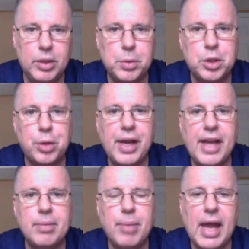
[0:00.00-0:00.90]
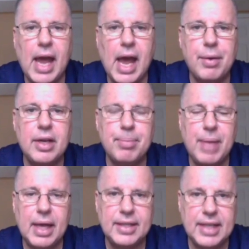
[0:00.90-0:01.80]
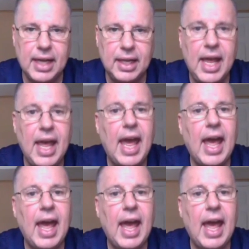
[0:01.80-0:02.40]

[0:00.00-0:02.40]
which was created by Howie Mandel,